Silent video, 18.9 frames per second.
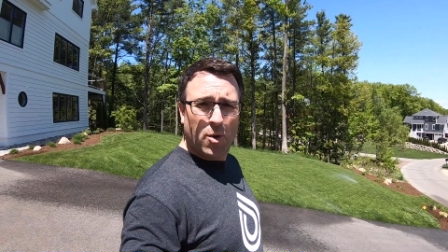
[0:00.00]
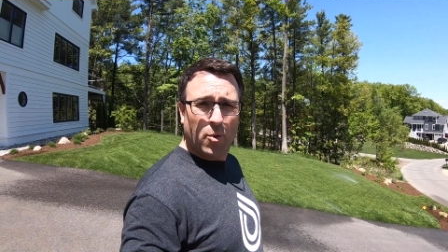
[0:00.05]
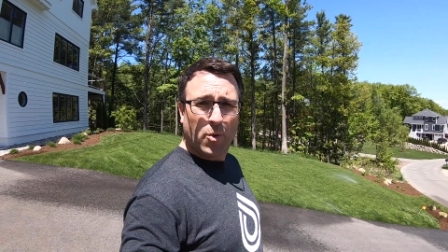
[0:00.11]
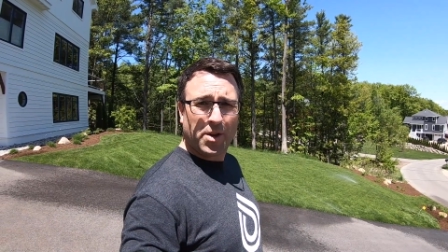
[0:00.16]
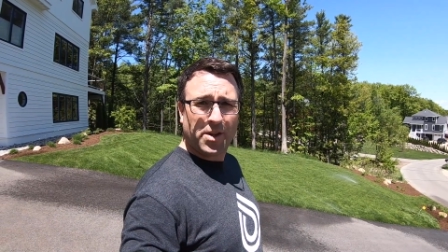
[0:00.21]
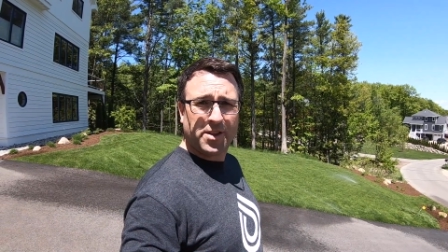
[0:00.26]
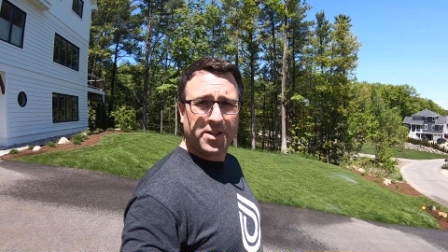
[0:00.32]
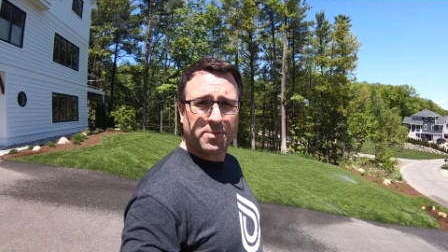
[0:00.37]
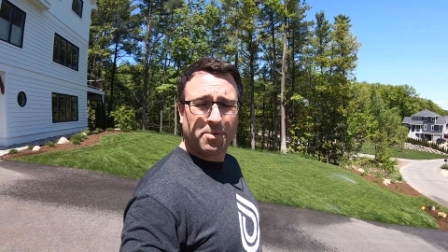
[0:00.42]

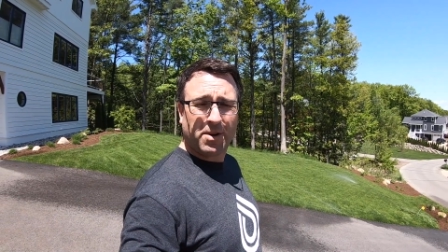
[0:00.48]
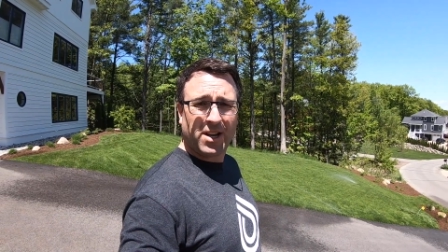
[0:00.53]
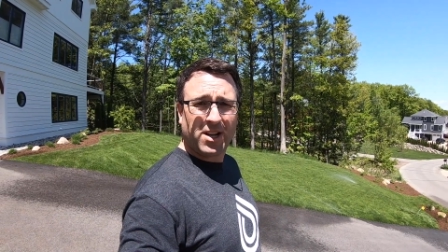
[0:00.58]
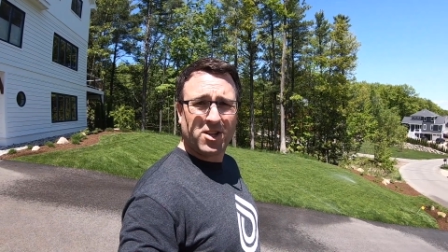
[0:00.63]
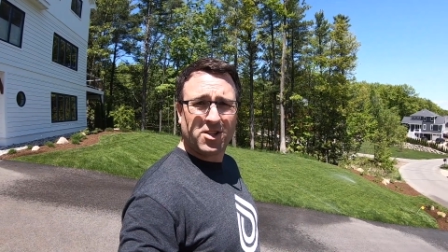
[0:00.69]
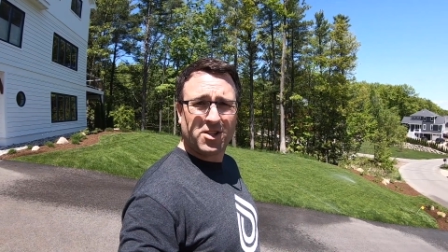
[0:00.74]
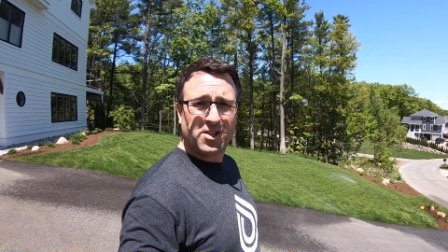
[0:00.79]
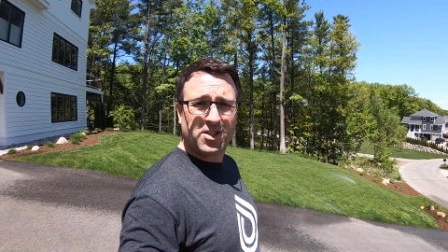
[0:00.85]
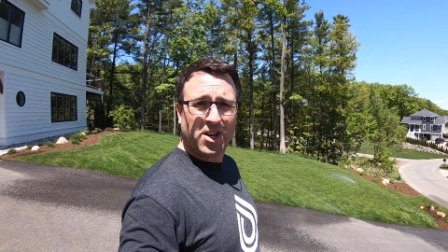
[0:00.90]
one of the
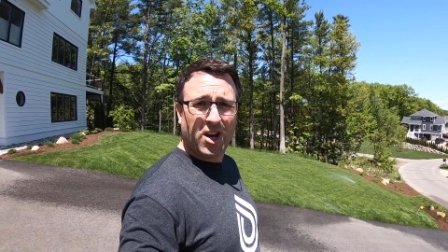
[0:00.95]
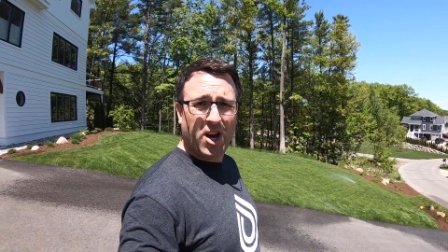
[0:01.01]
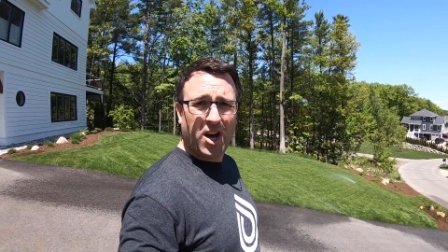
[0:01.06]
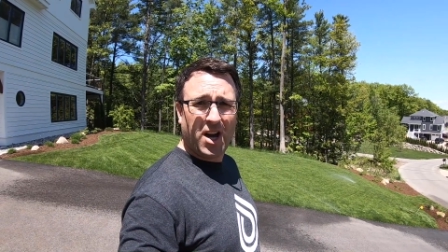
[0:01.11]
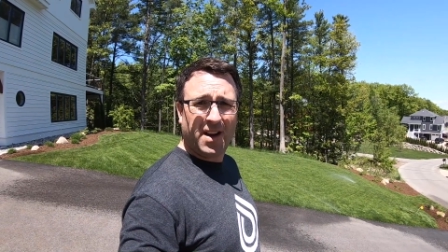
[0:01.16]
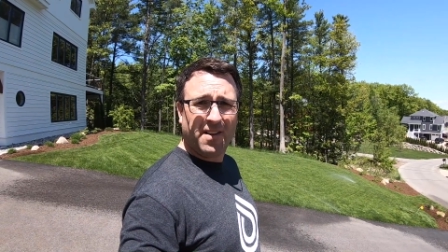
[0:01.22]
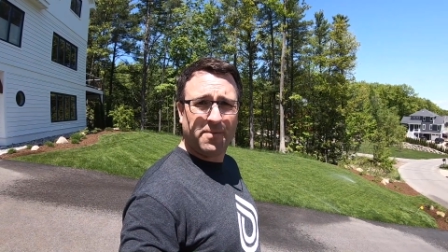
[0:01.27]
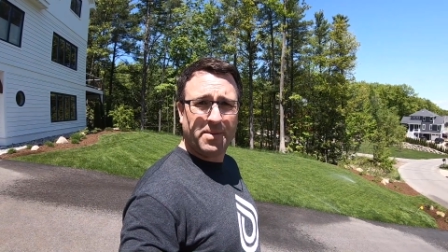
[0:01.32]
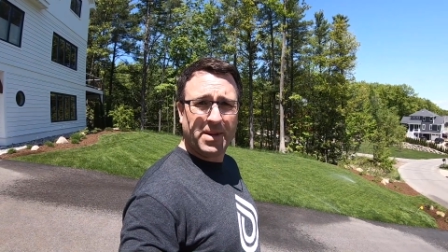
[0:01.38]
sprinklers
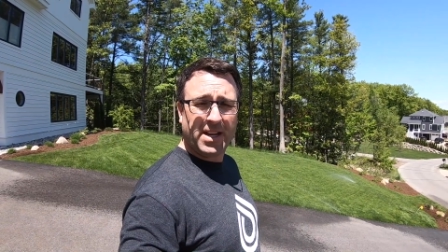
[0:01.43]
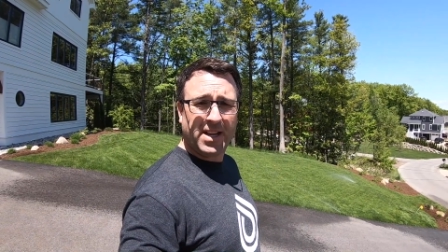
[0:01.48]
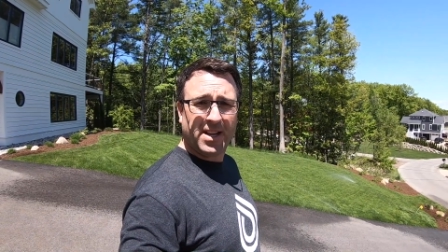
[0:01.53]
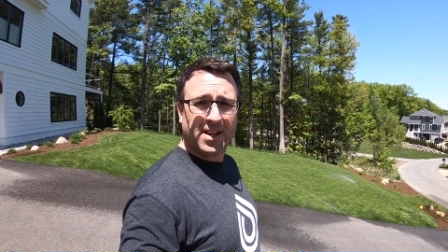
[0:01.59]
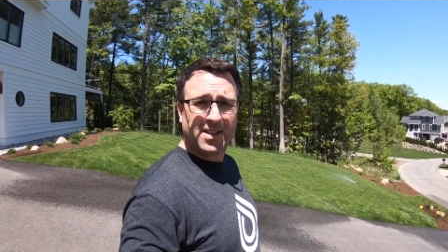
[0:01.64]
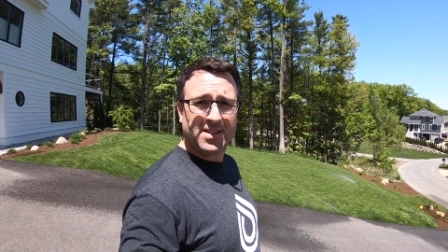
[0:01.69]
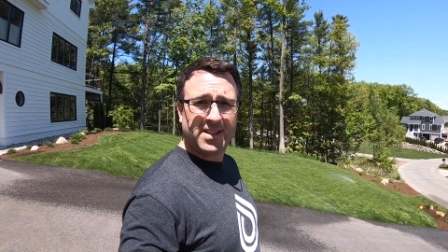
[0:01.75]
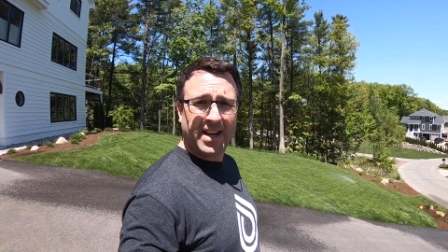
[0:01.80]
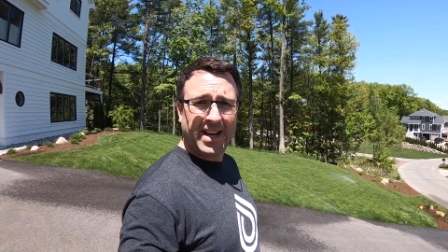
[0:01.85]
off
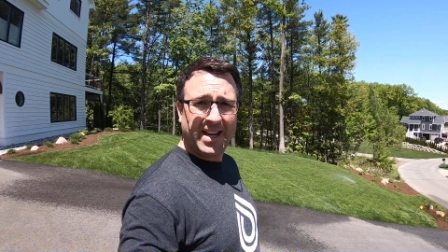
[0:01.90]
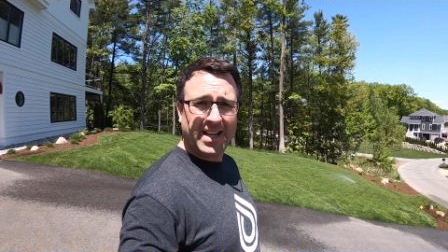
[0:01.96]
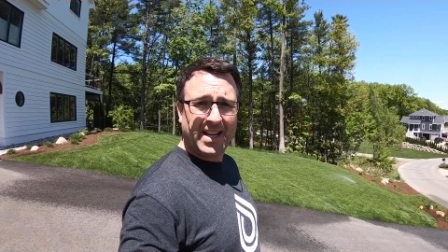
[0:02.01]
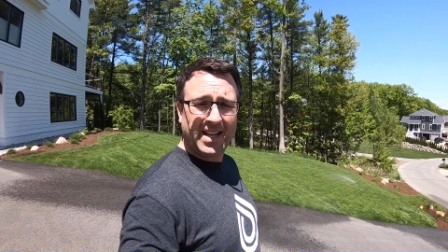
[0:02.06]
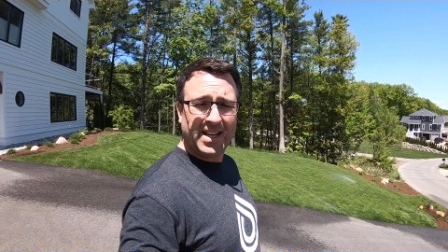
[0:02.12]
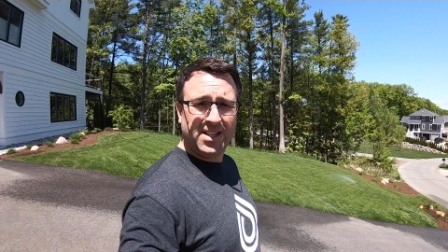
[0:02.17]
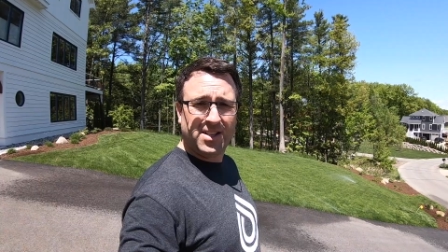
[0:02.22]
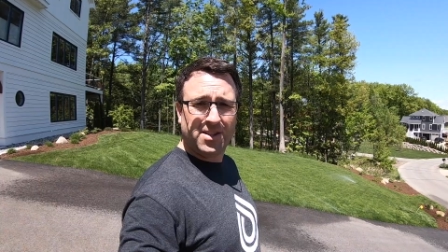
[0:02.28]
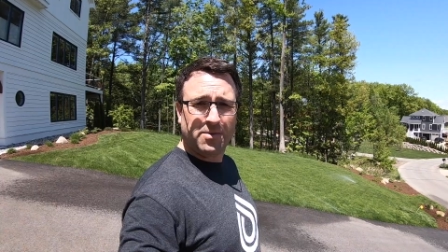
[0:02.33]
because I
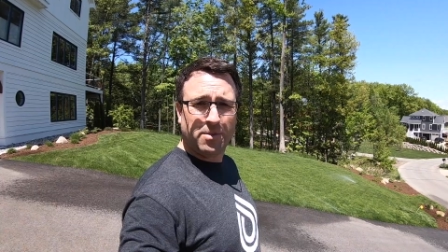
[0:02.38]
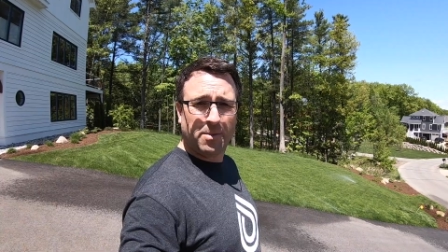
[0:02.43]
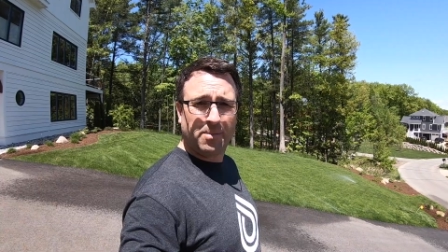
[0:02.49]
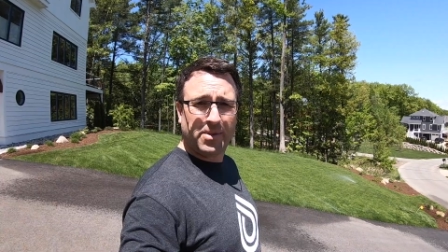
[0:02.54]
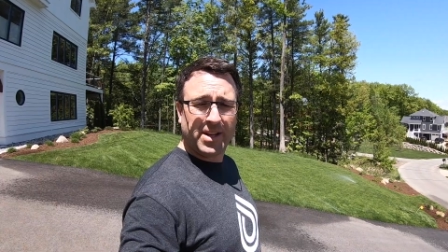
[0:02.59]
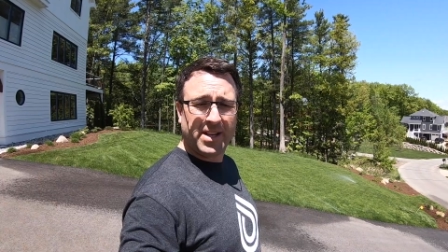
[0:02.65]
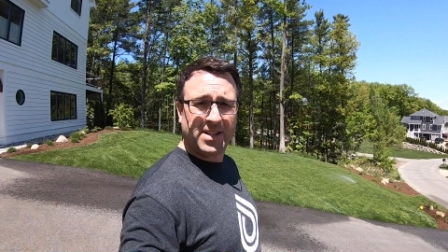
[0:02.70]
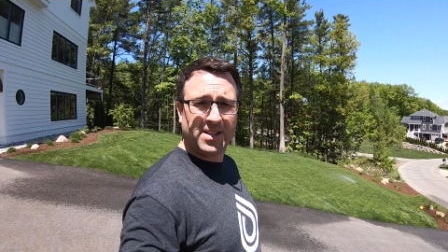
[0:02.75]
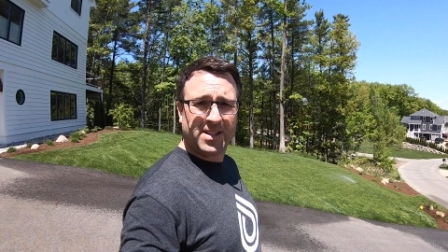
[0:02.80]
need to
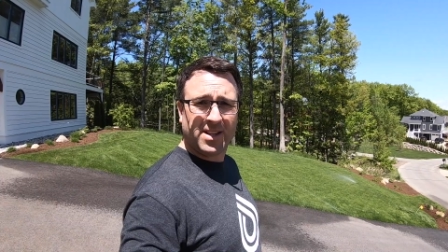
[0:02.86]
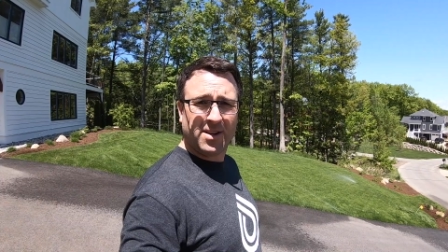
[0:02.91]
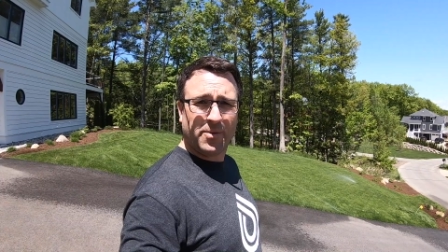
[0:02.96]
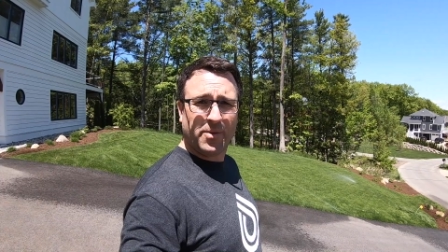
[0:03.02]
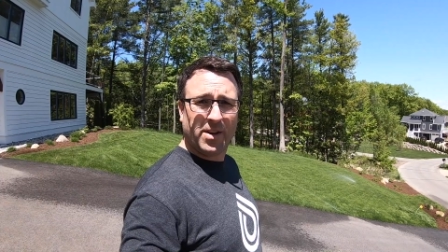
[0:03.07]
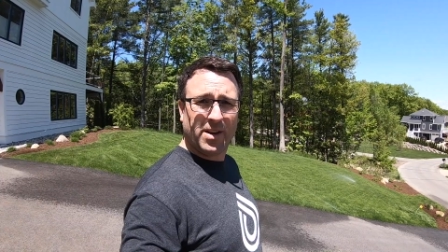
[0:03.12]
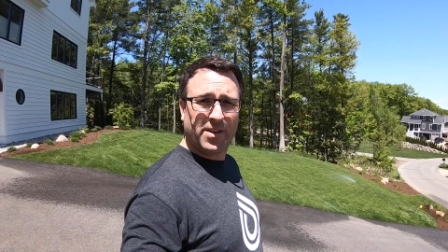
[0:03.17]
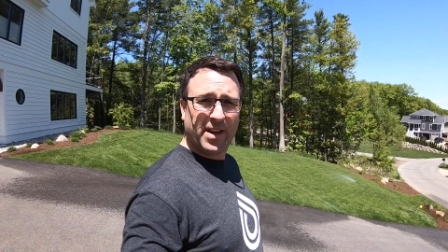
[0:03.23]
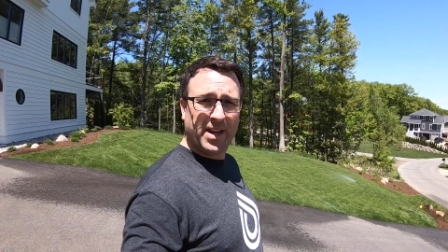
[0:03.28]
replace it
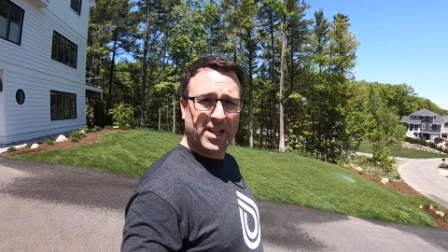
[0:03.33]
with